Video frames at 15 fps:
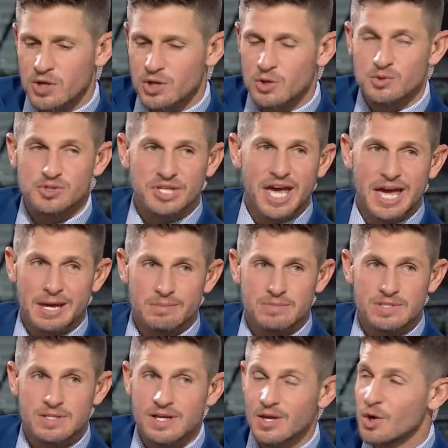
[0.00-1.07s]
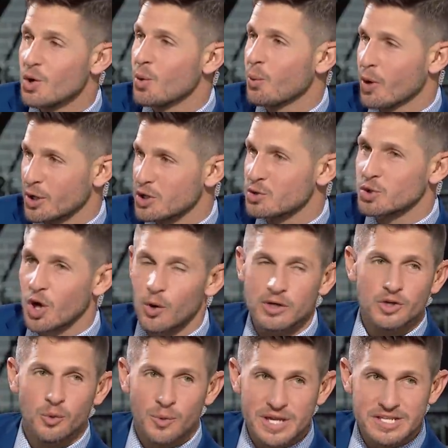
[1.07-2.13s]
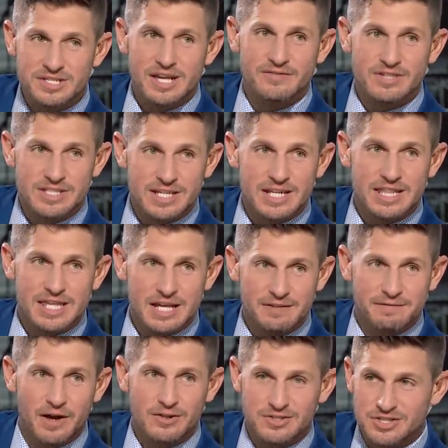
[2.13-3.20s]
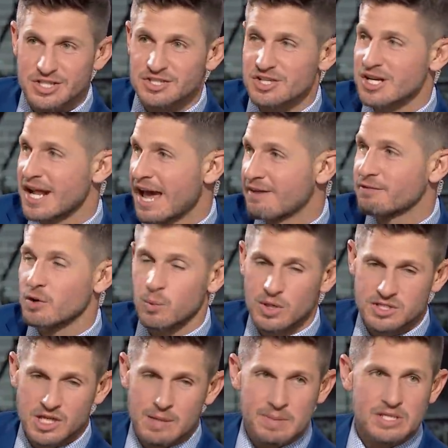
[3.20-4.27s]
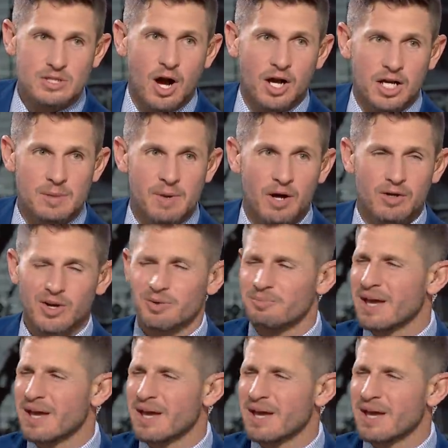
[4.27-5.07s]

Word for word: of those games where you go into week 17 of the NFL season and everyone's going to be talking about going,